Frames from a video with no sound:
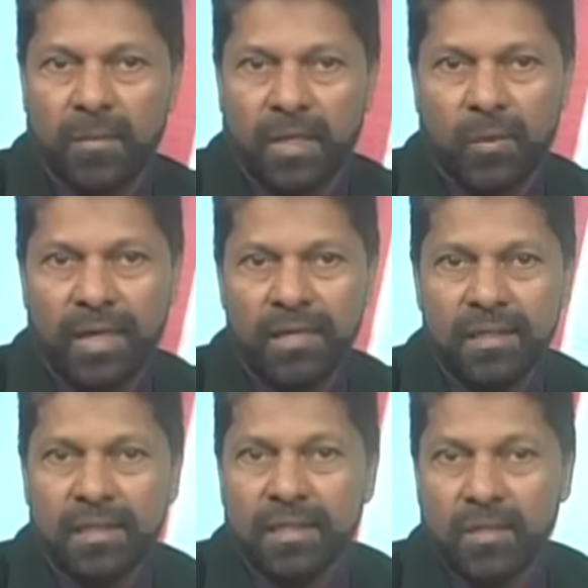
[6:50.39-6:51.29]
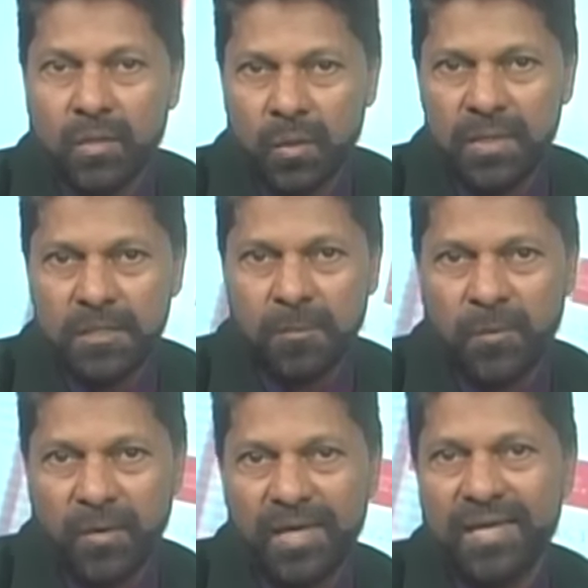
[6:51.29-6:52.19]
Meanwhile, Goans
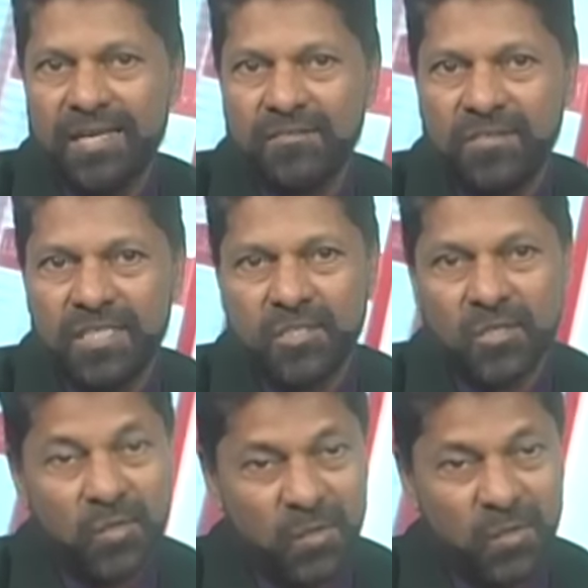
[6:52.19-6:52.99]
pray and wish